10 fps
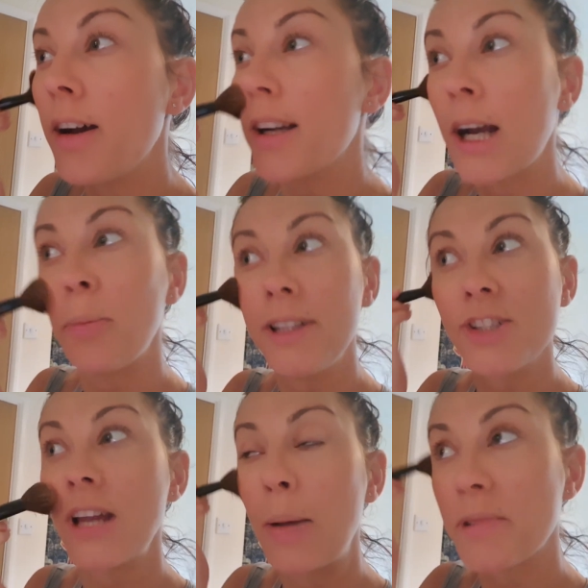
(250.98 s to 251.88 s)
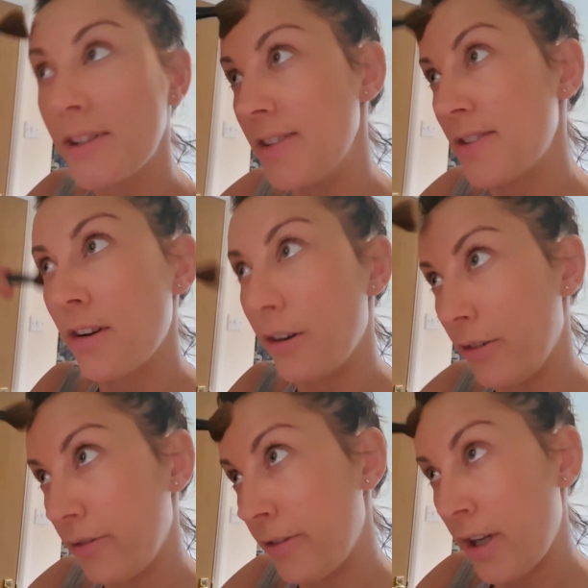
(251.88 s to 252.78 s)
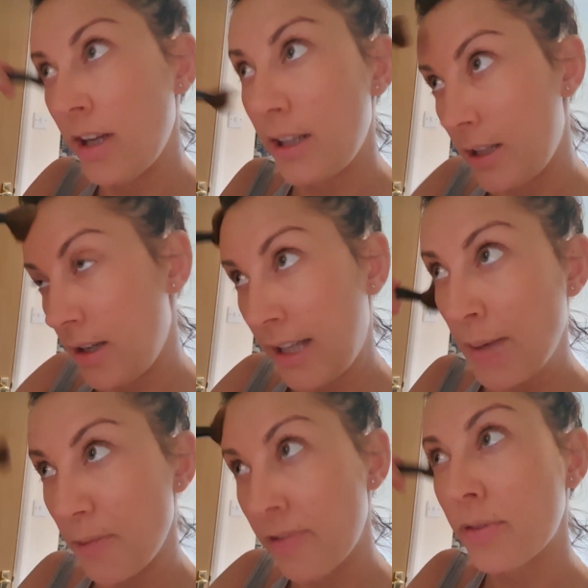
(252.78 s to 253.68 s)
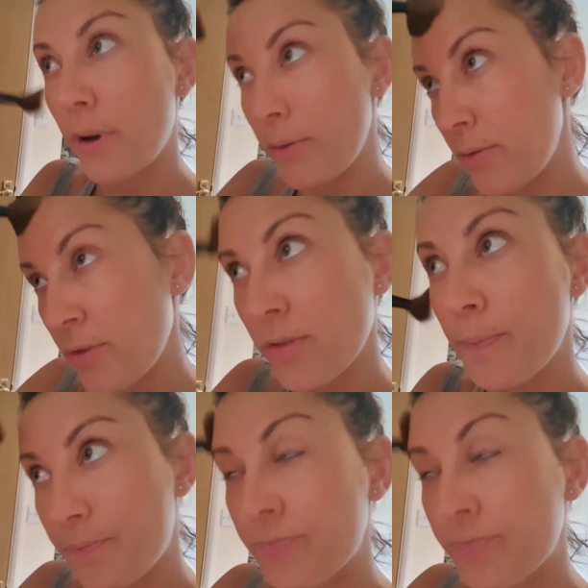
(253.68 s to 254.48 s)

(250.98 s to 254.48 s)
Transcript: a couple of chapters of A Game of Thrones.